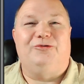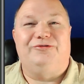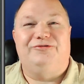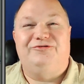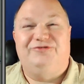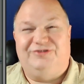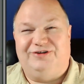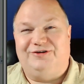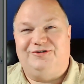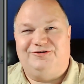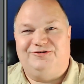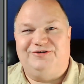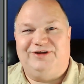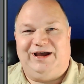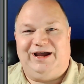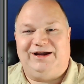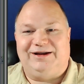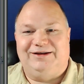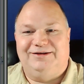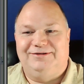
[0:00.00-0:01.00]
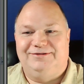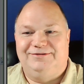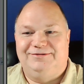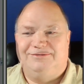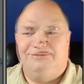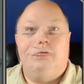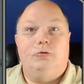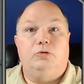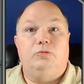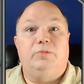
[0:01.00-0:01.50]
Shutterstock.
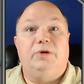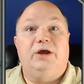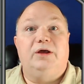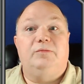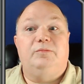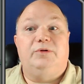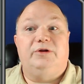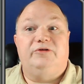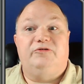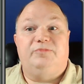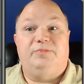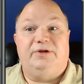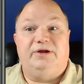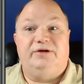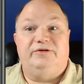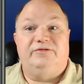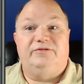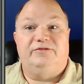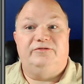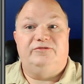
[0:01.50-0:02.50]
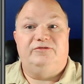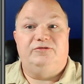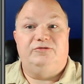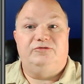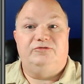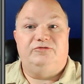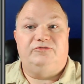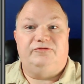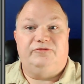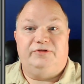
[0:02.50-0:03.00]
Notepad++ is
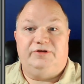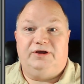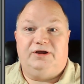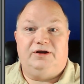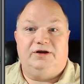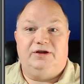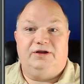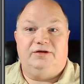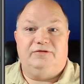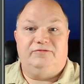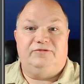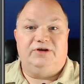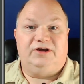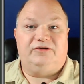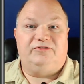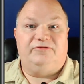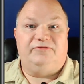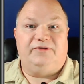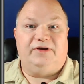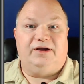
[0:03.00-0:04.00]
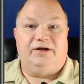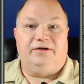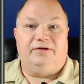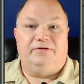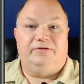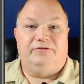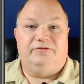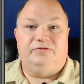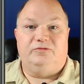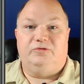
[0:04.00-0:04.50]
used for the editing of text
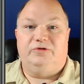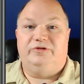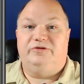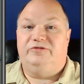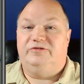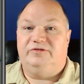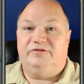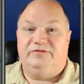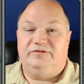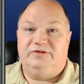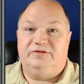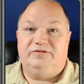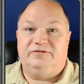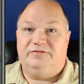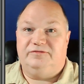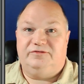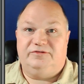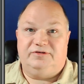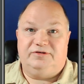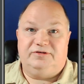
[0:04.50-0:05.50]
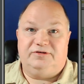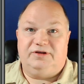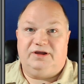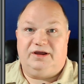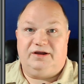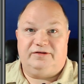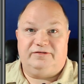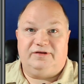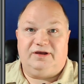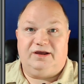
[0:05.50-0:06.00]
files and with its extensive
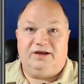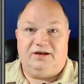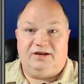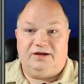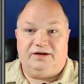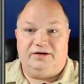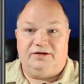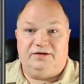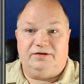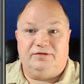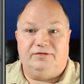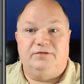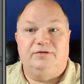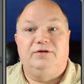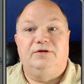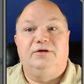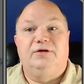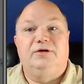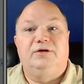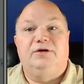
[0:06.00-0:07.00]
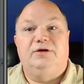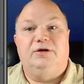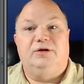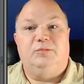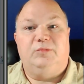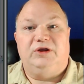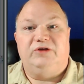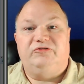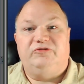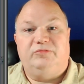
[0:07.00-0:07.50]
syntax highlighting, it
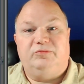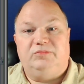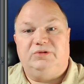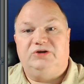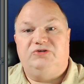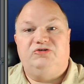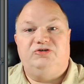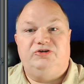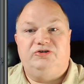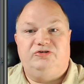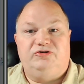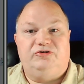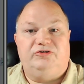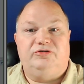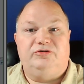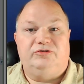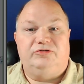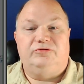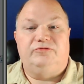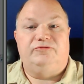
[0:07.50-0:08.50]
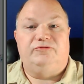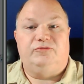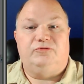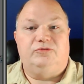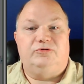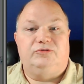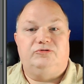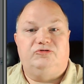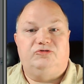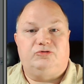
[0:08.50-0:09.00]
makes it much easier
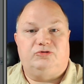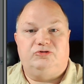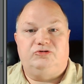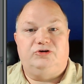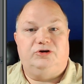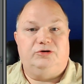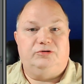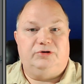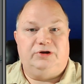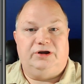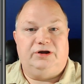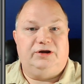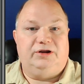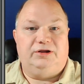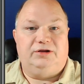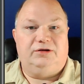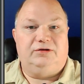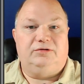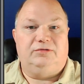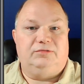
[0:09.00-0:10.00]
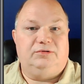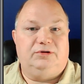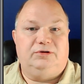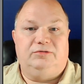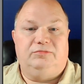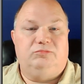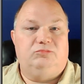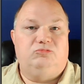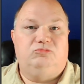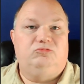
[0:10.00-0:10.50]
for source code editing
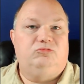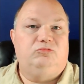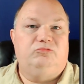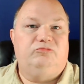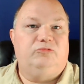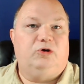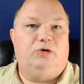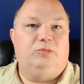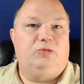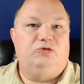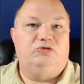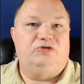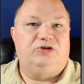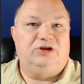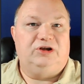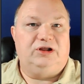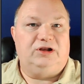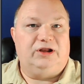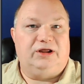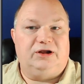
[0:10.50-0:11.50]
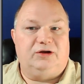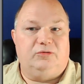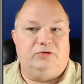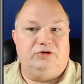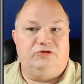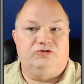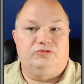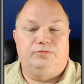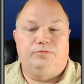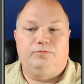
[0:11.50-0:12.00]
in almost any language.